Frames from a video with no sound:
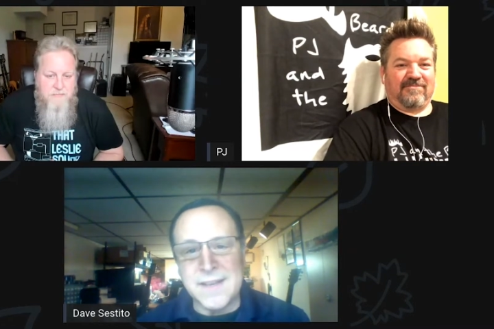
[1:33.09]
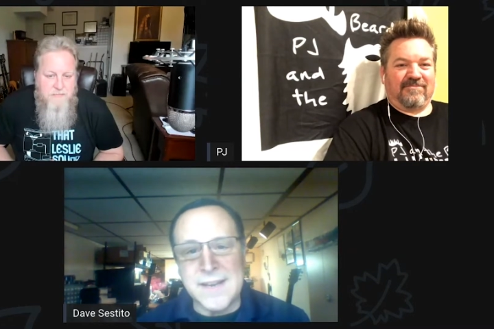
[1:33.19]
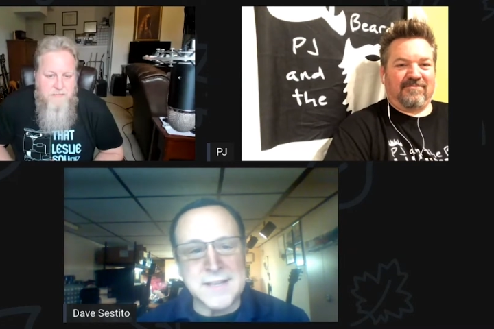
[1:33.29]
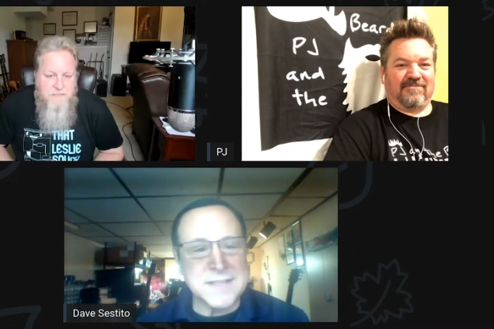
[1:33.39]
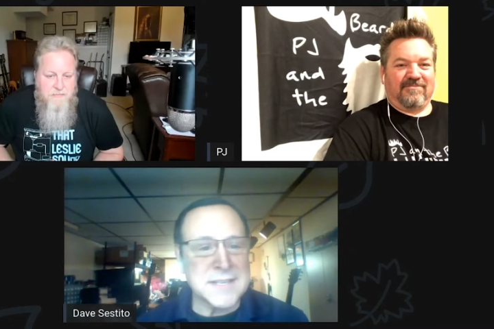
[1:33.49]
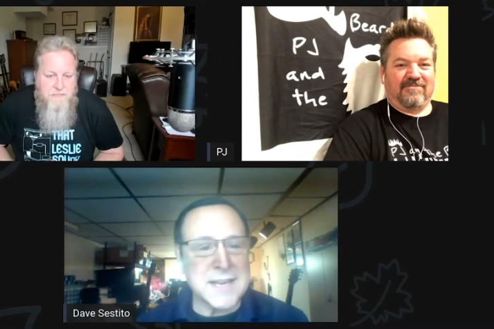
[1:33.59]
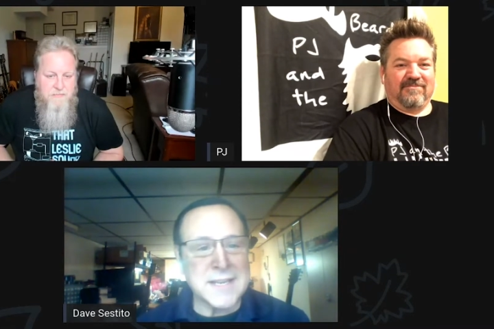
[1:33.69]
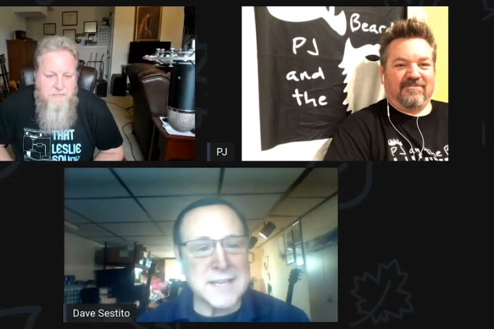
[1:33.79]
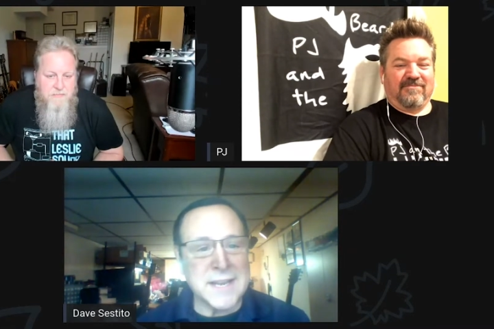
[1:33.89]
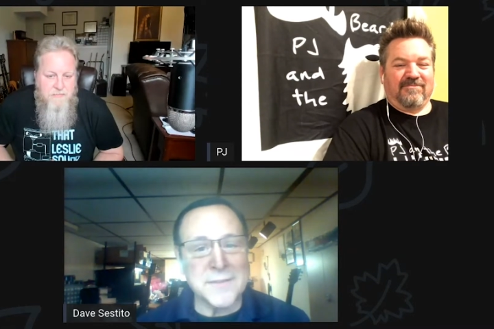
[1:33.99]
Speaker 1: in nineteen
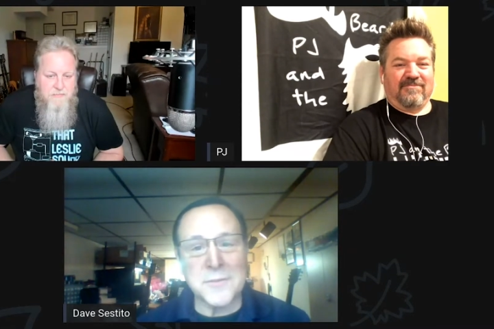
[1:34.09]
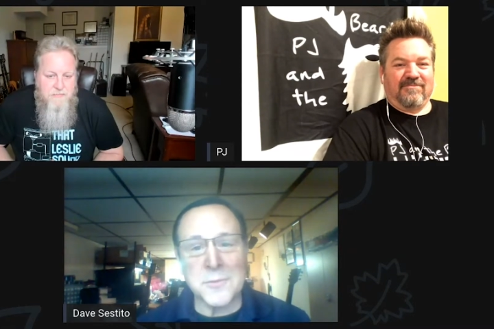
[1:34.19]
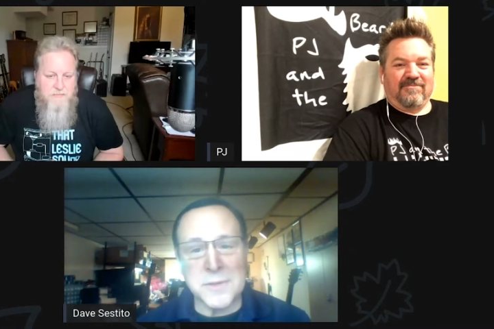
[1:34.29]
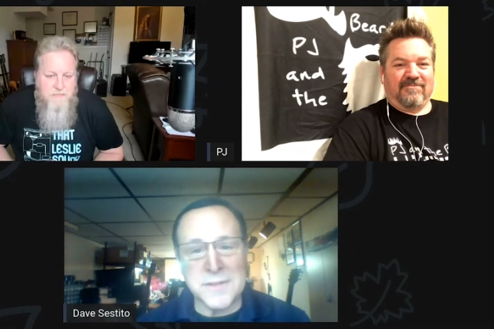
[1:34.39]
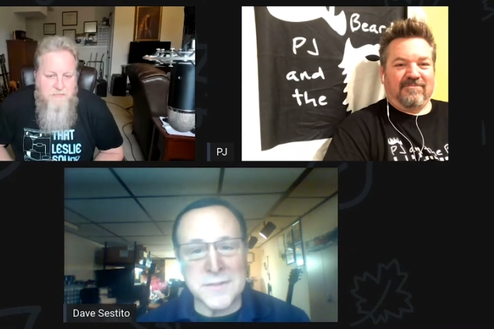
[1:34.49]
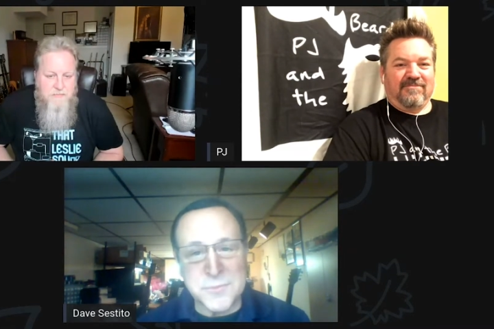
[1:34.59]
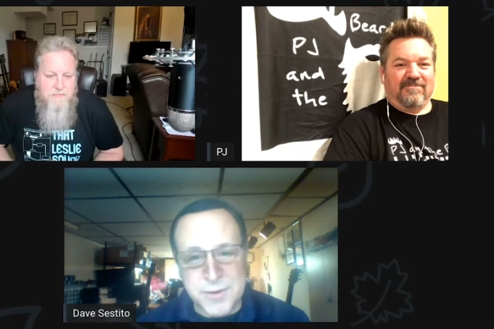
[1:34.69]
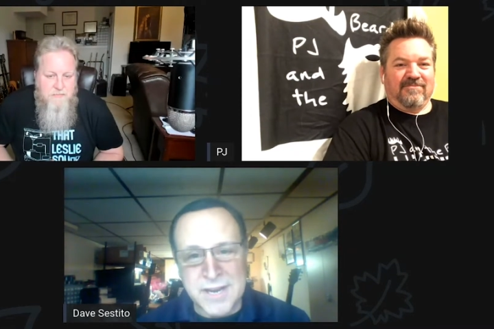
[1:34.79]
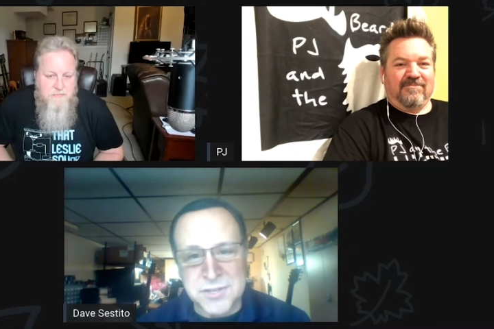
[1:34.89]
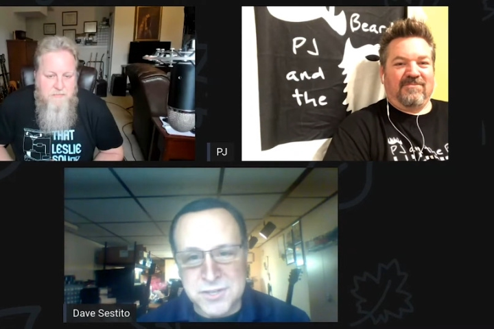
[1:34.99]
ninety-eight, threw it in the
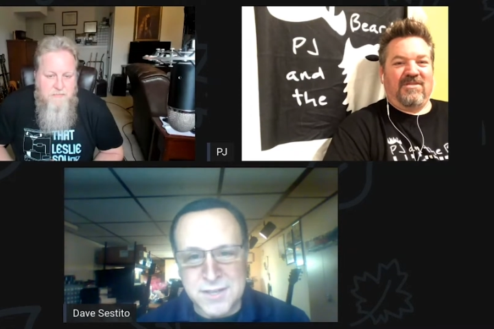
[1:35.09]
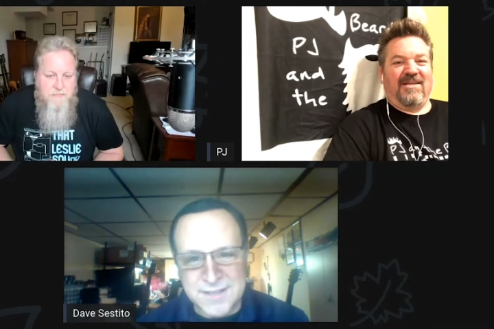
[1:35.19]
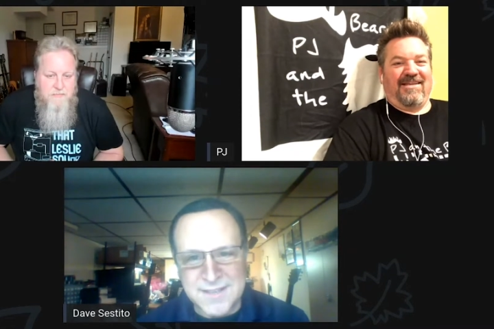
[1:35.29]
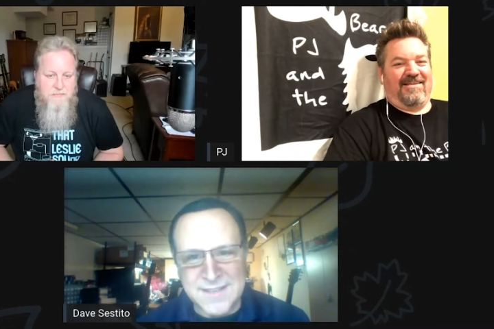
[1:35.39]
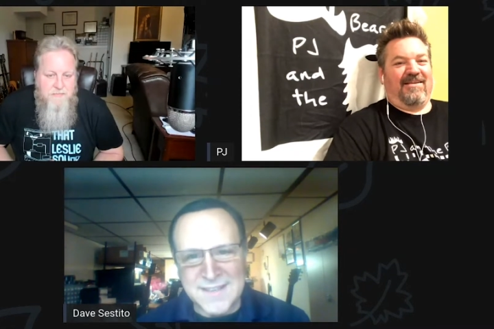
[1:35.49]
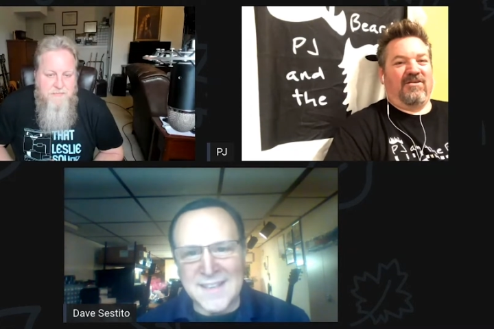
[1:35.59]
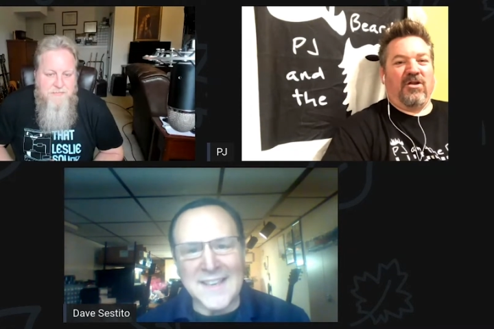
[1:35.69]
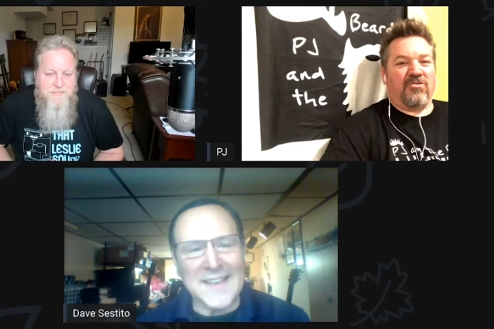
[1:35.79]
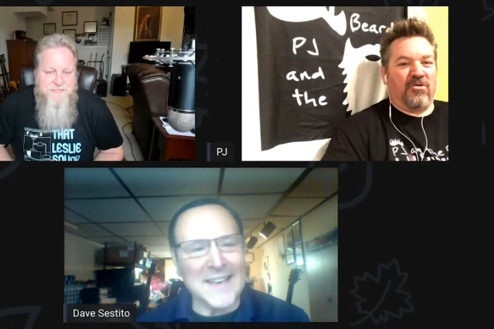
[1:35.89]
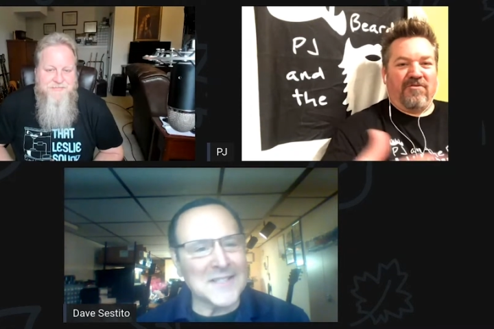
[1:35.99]
trash.
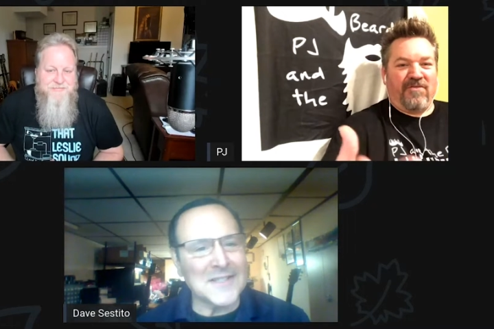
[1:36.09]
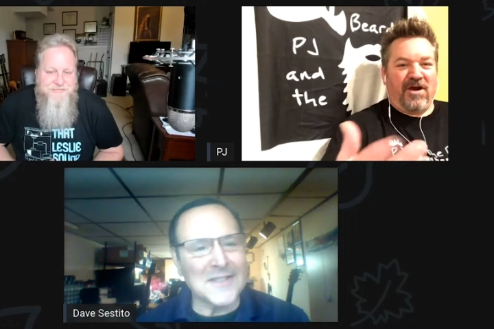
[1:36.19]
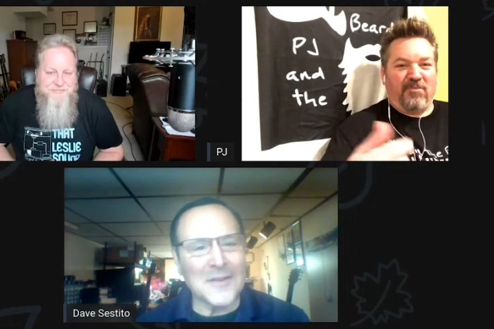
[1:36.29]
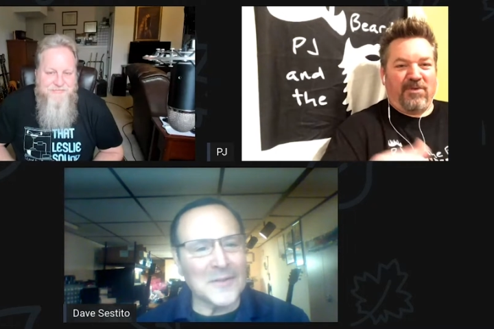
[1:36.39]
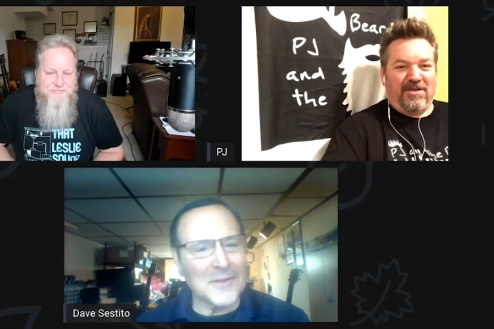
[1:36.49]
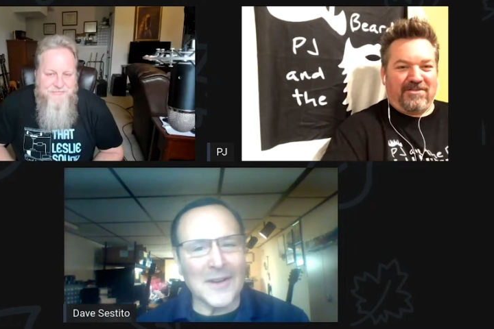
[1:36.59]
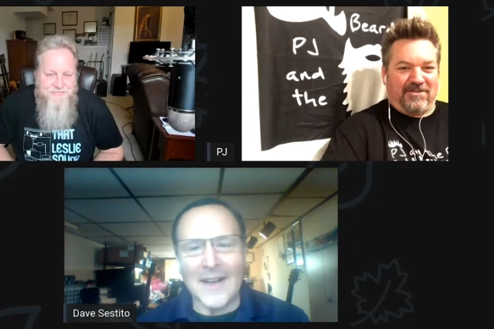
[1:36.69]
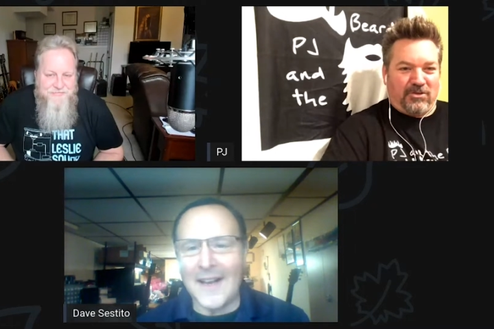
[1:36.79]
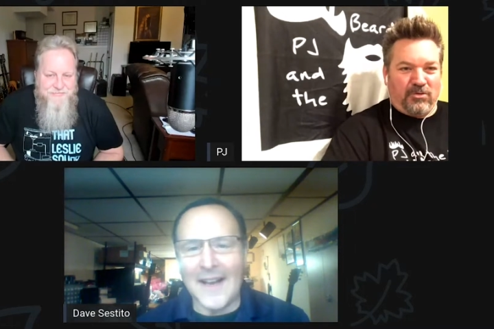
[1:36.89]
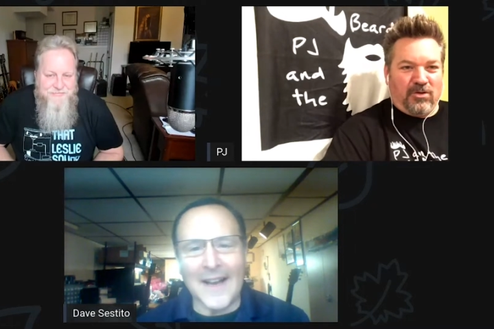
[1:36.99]
Speaker 2: You didn't throw it in the fireplace
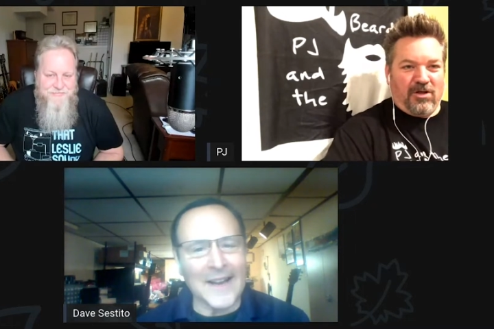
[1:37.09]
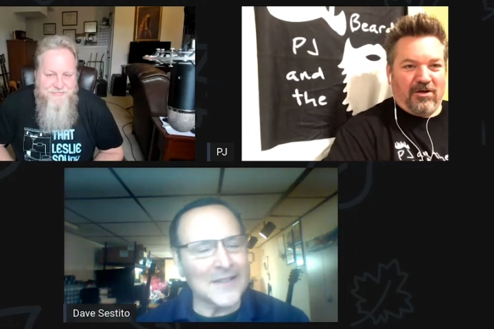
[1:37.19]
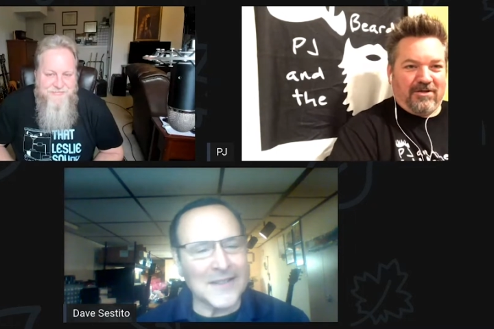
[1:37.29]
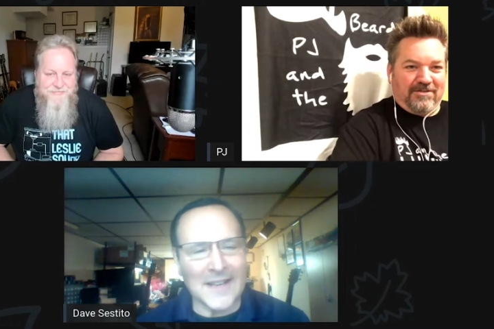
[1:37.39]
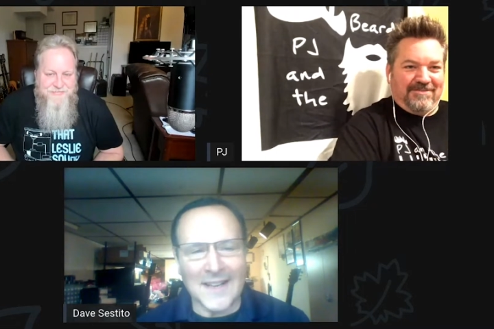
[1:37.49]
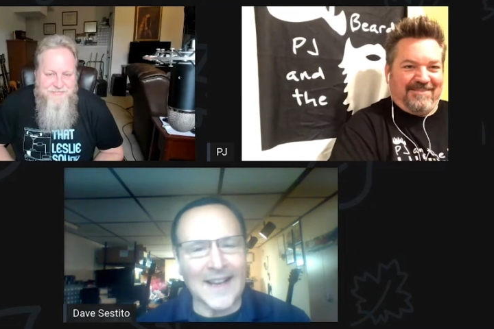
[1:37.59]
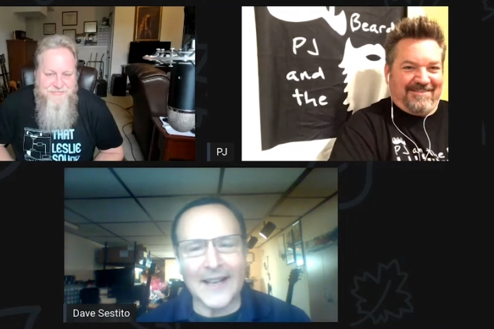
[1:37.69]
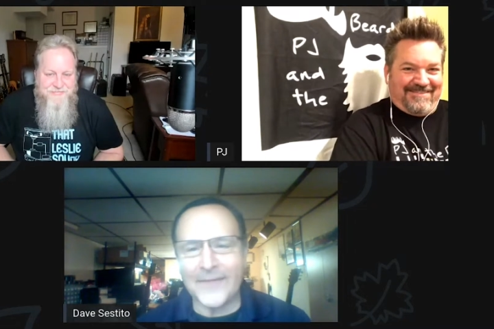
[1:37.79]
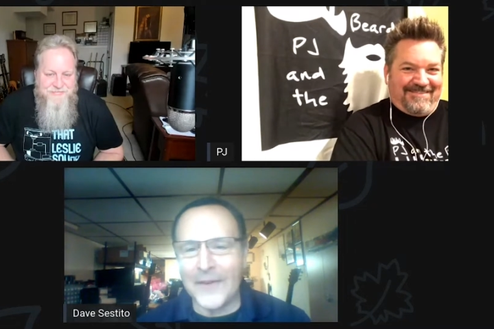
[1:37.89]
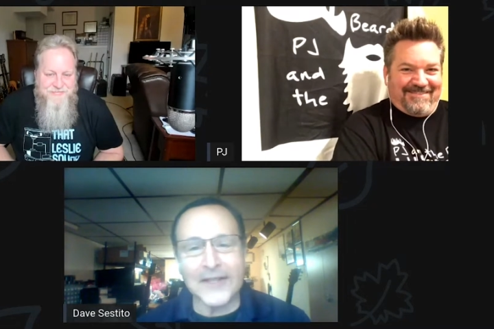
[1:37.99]
as a Yule log?
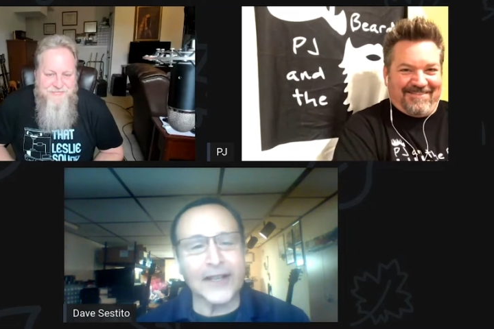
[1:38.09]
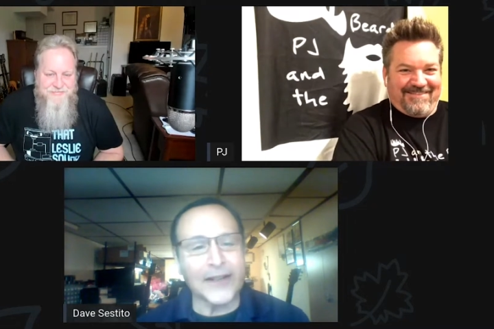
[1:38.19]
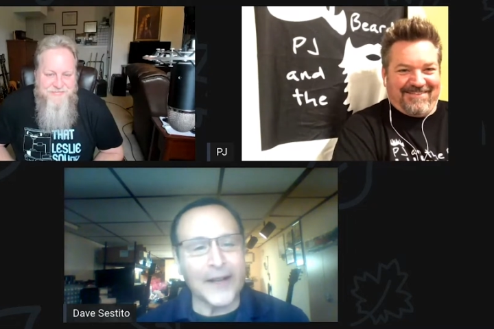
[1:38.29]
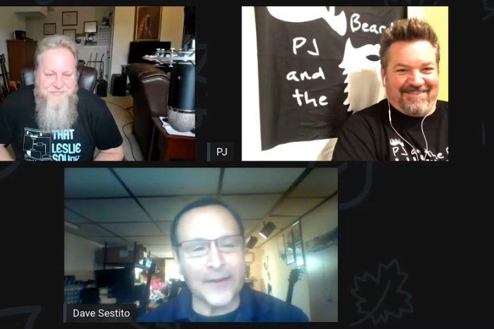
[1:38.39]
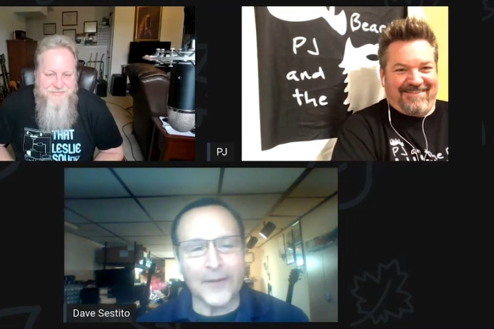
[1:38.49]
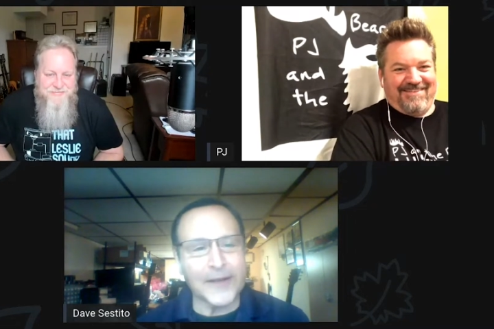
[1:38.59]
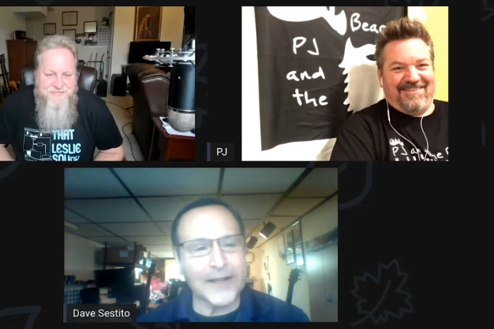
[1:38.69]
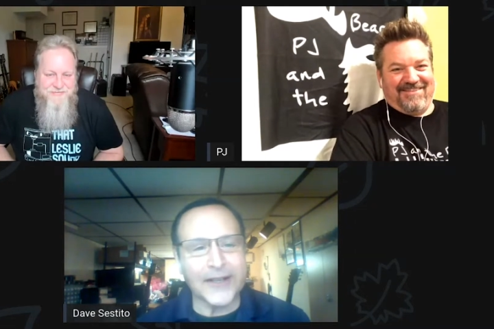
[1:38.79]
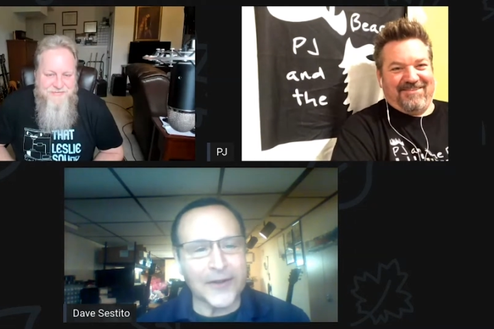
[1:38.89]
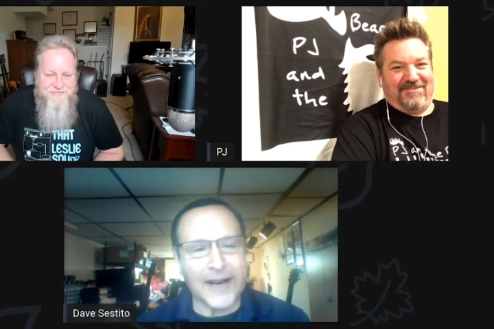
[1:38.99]
Speaker 1: I, I physically threw it in the